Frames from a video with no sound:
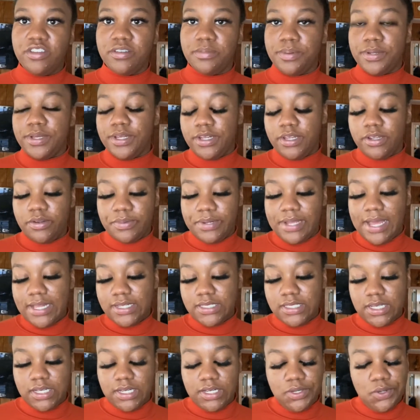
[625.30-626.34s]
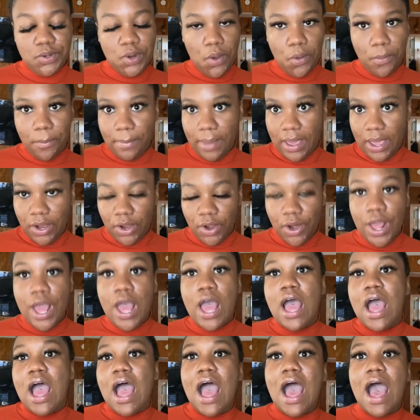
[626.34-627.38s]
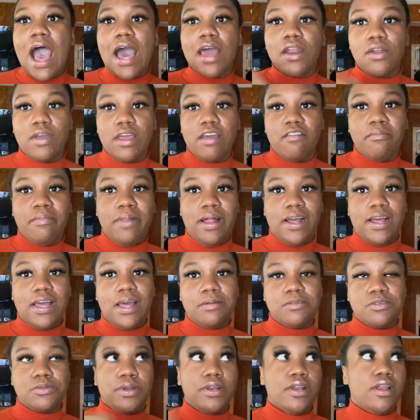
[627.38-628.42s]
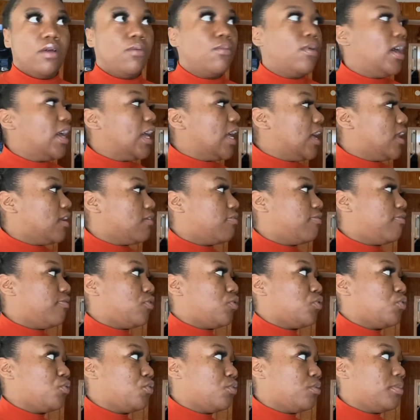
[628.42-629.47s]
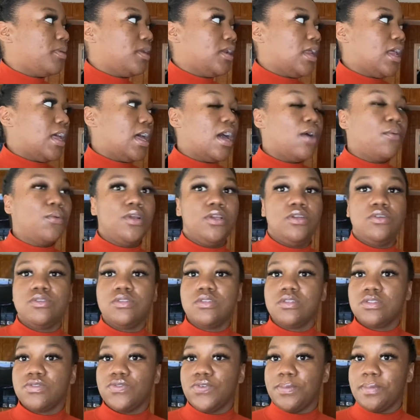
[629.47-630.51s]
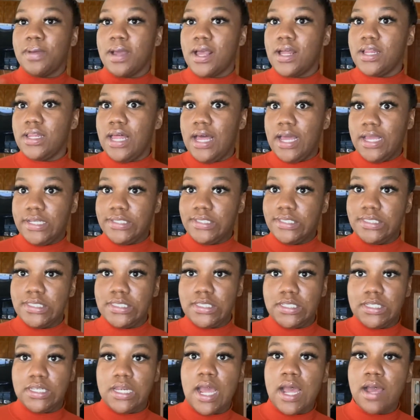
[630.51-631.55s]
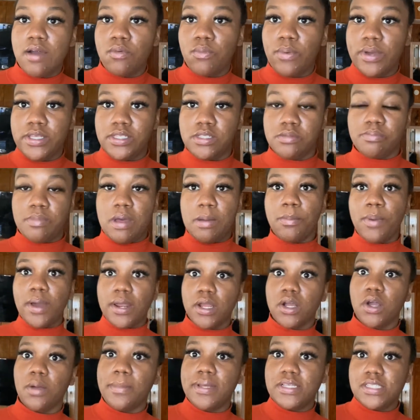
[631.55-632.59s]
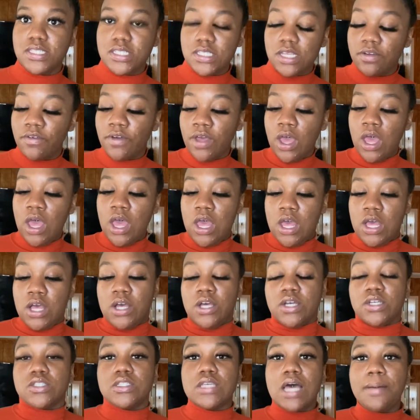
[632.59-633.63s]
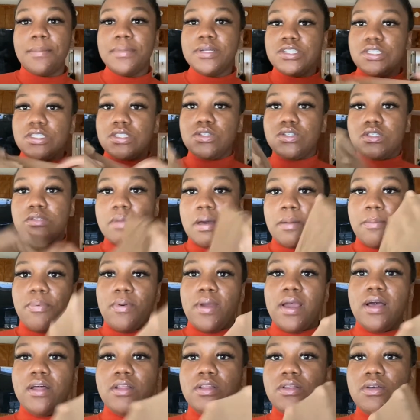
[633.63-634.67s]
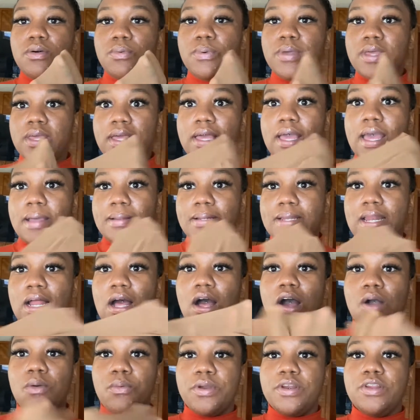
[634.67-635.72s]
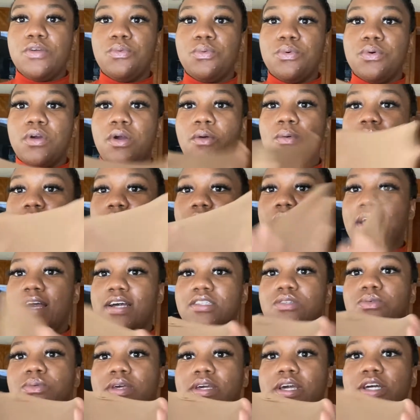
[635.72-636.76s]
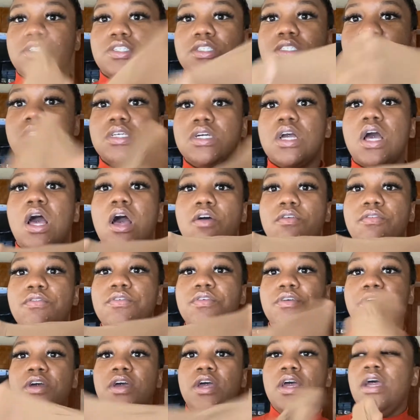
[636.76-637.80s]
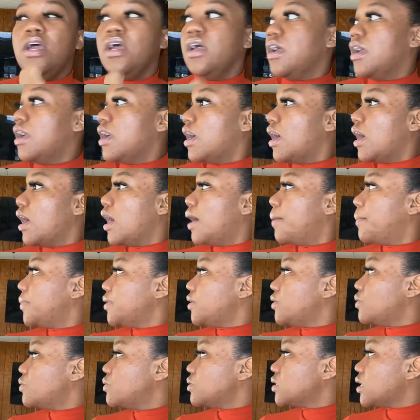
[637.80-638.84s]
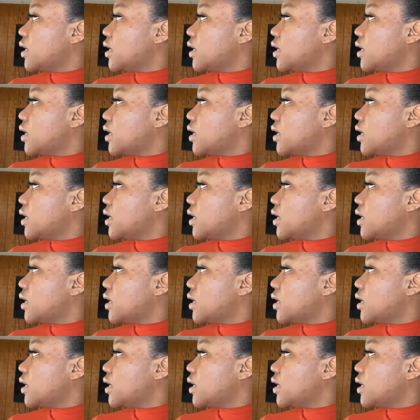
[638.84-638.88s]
but in reality, it don't matter. I don't have black caps right now. I got a few, but I want to use those for my clients and not waste my product myself. So I'm gonna just use my brown little wig cap that I already wore with the last wig I just took off. I'm gonna use